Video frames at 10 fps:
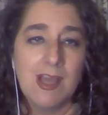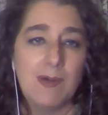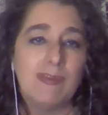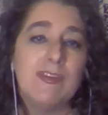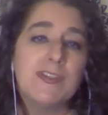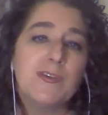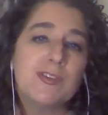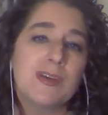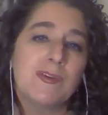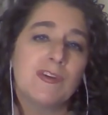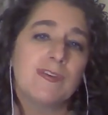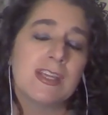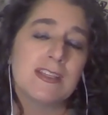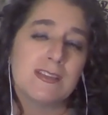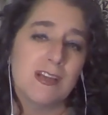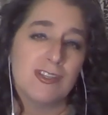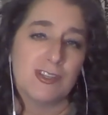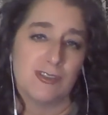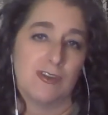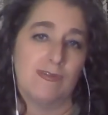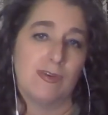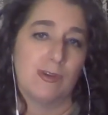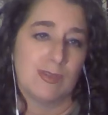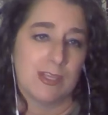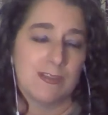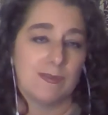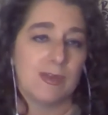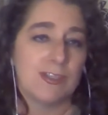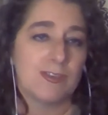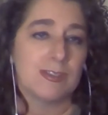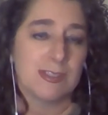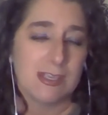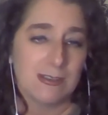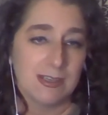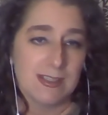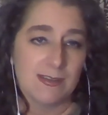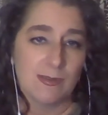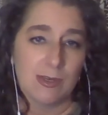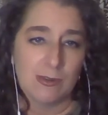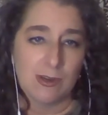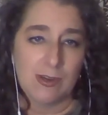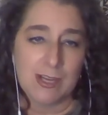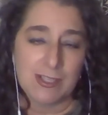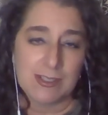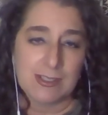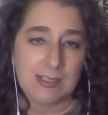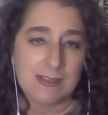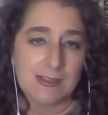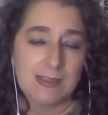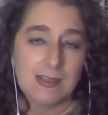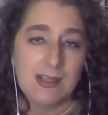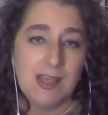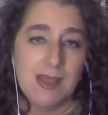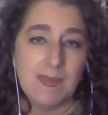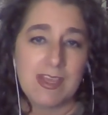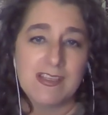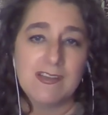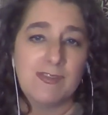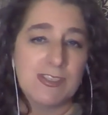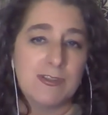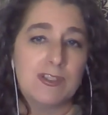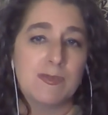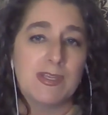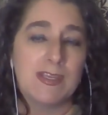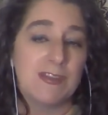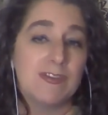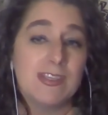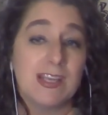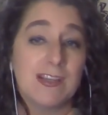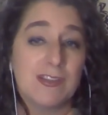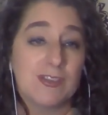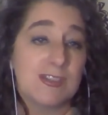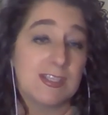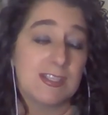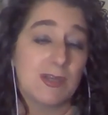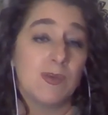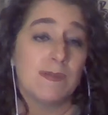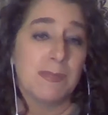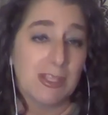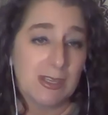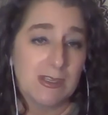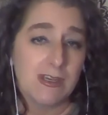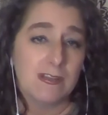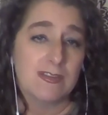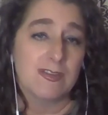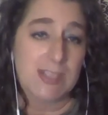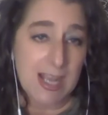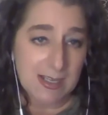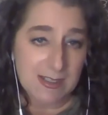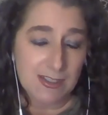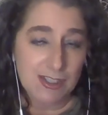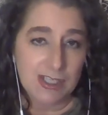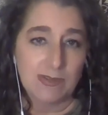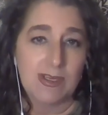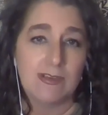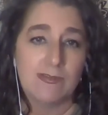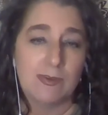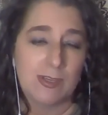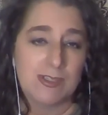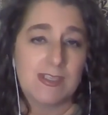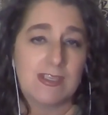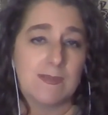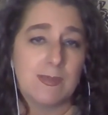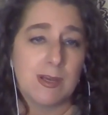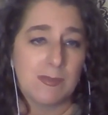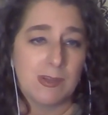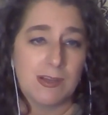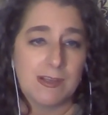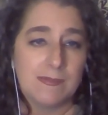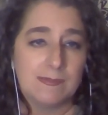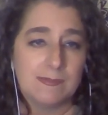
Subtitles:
When visitors come to Irving, it's not just good for hotels and restaurants and airlines and rental car agencies. Because of visitor spending, there's an extra $61 million of taxes generated for our city's bottom line.